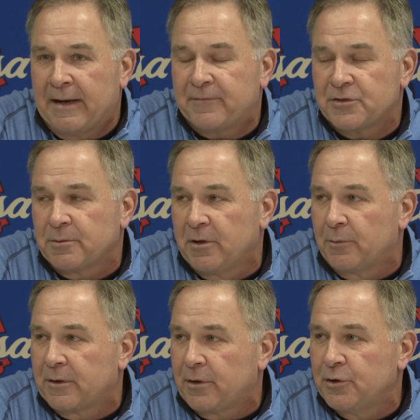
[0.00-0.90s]
after some
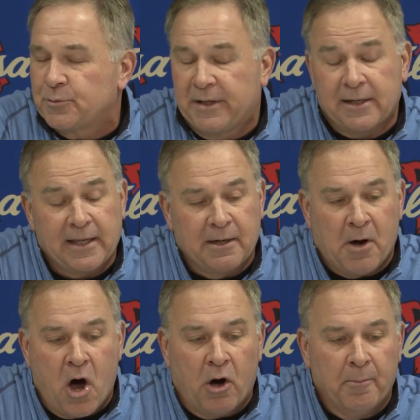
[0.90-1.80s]
good recruits. We didn't get them
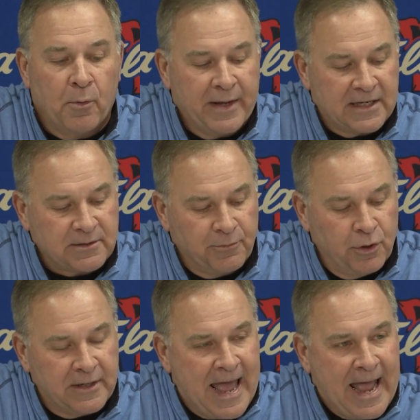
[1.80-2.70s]
all, but we got some
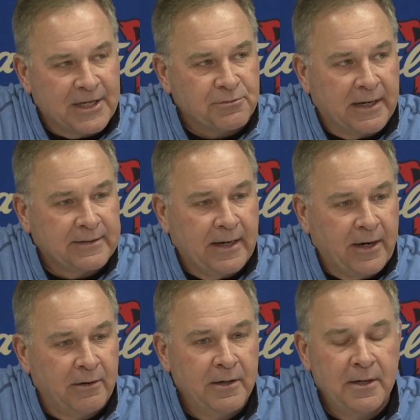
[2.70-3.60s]
good ads right
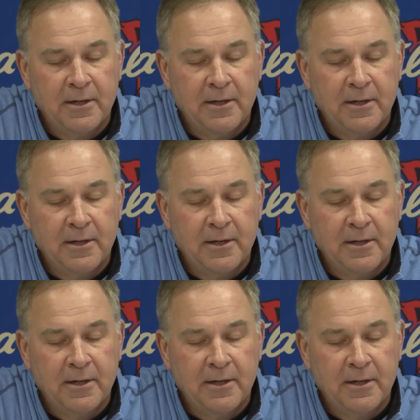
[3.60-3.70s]
there.